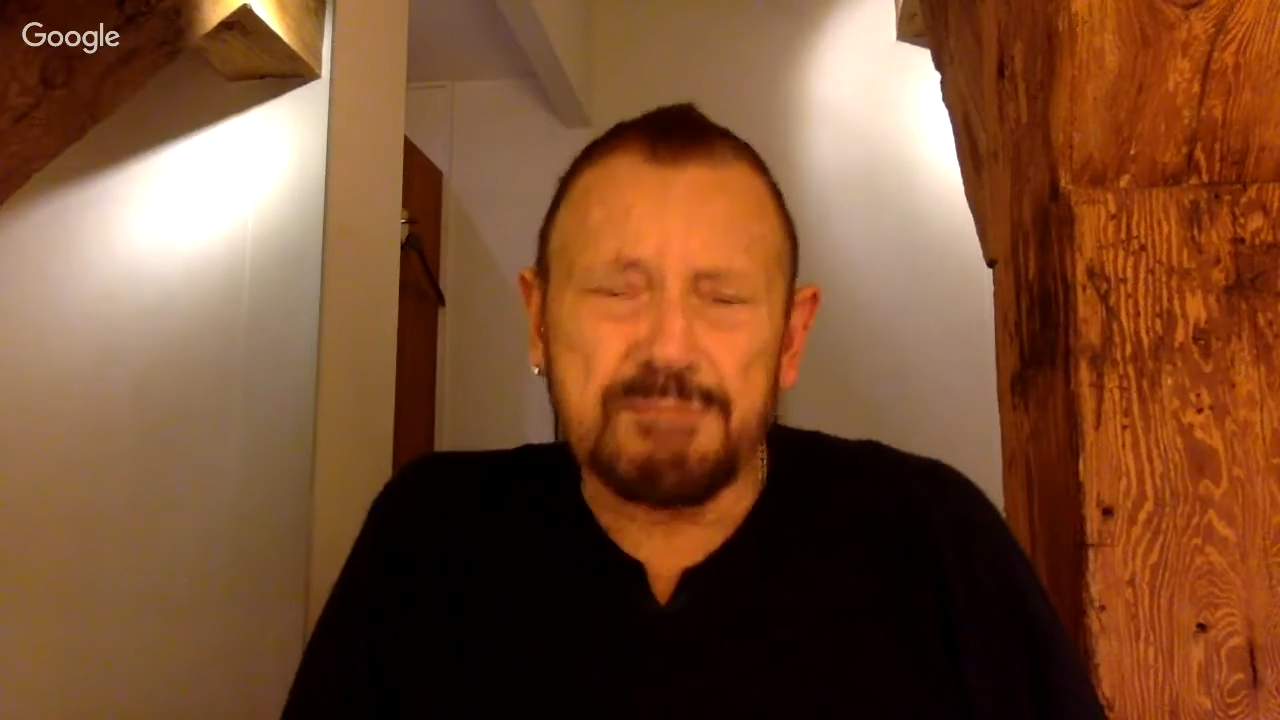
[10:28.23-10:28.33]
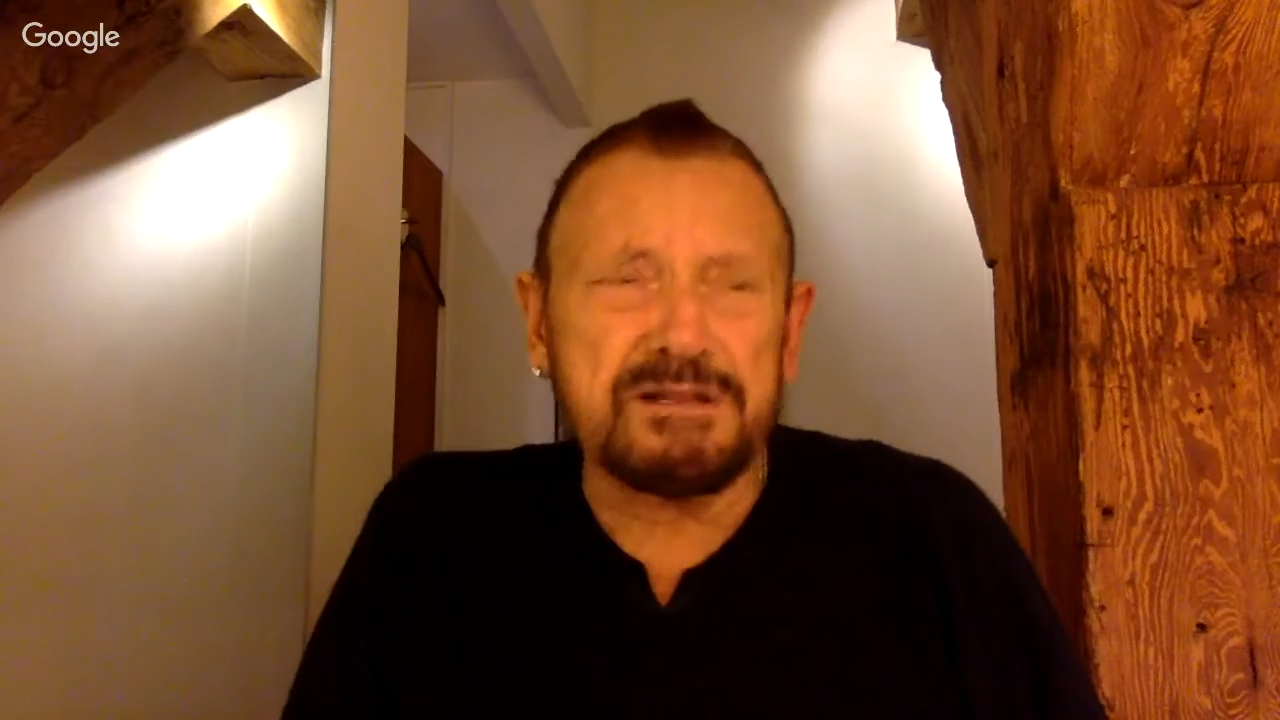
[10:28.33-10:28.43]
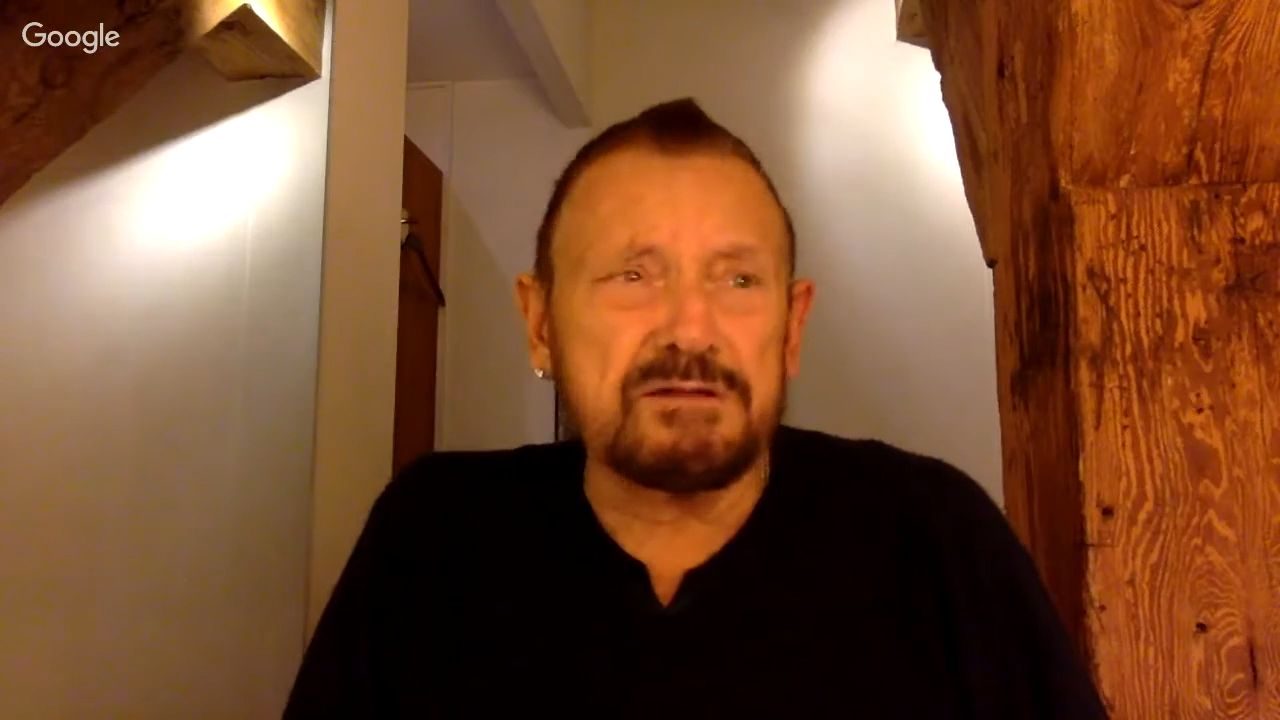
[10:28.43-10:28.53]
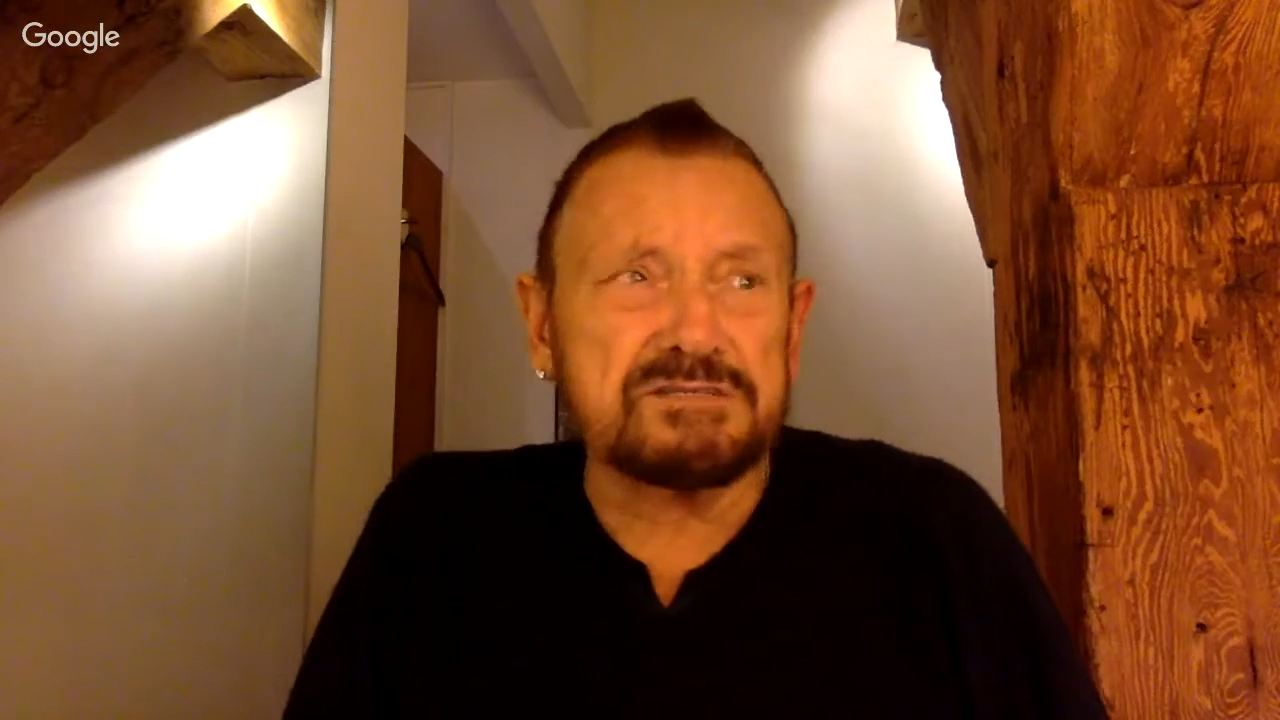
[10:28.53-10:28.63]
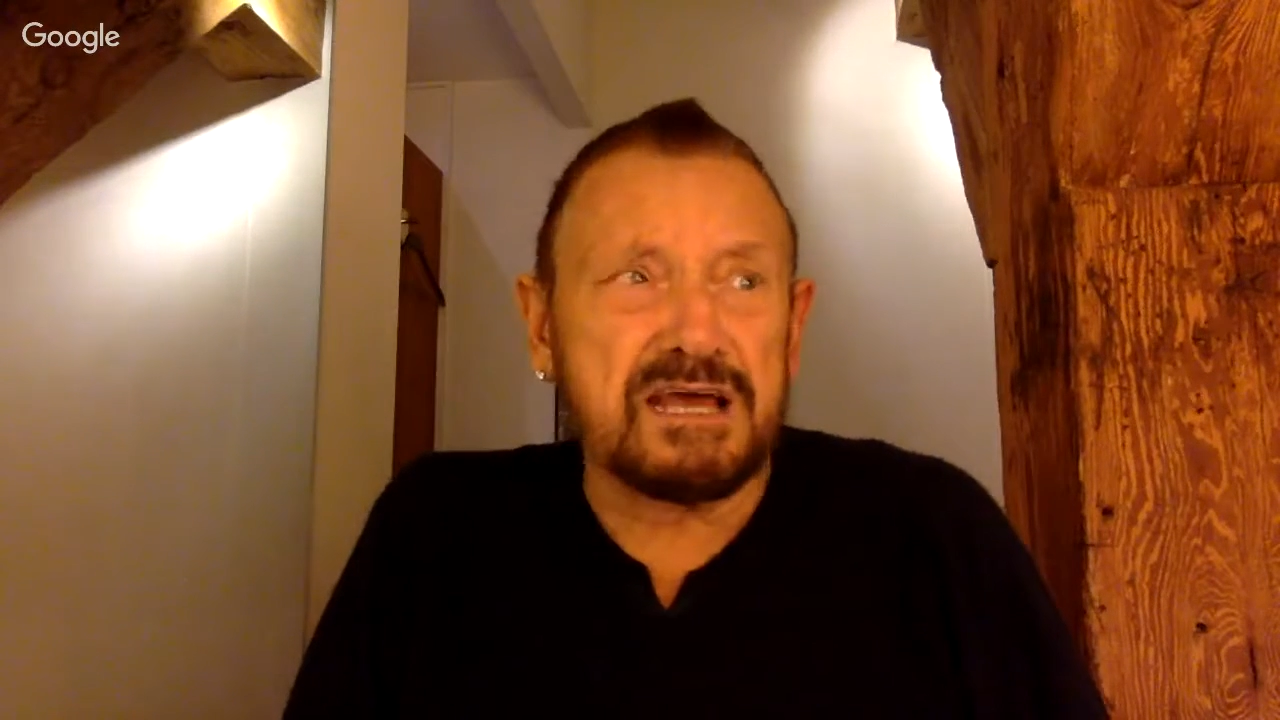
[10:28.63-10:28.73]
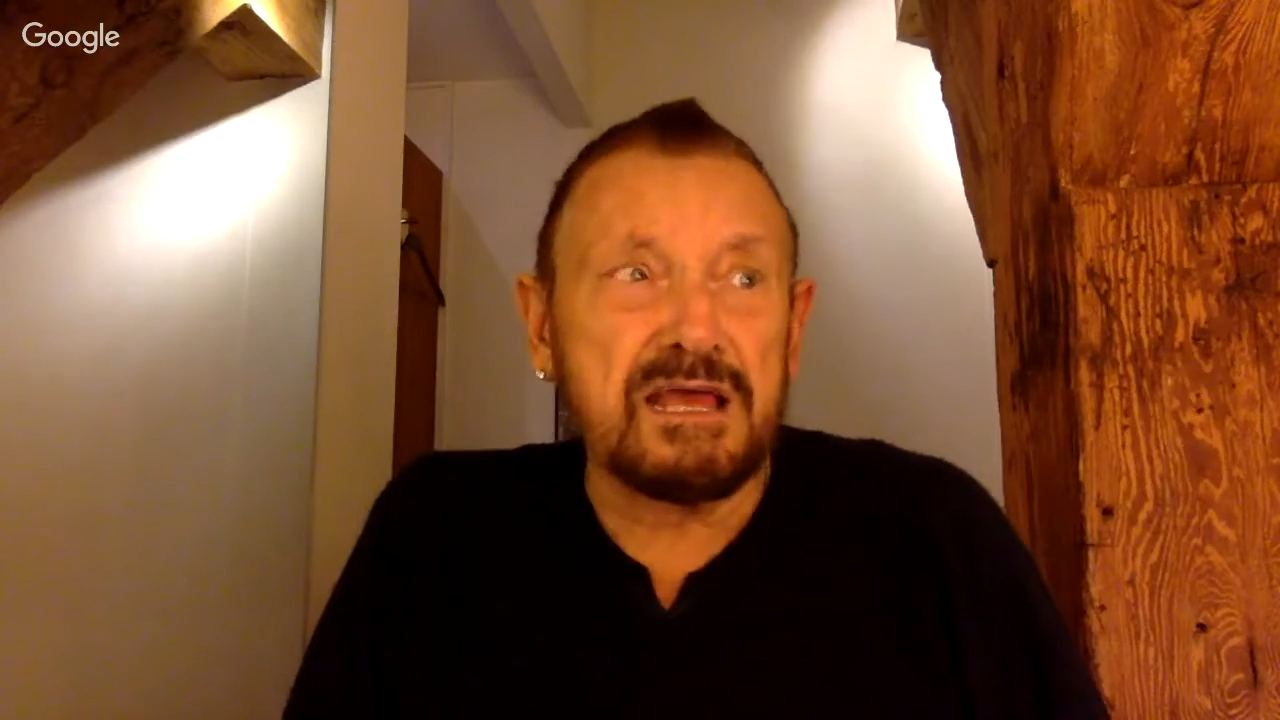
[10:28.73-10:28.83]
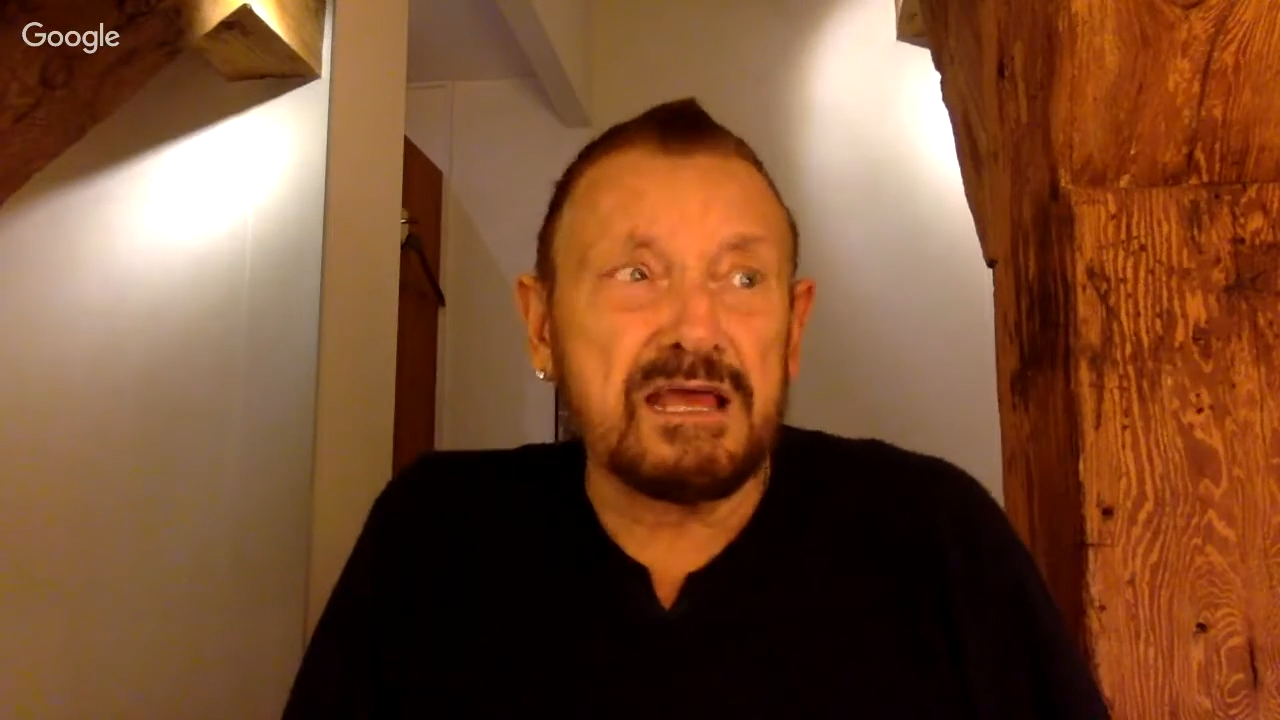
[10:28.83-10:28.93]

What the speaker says: closer.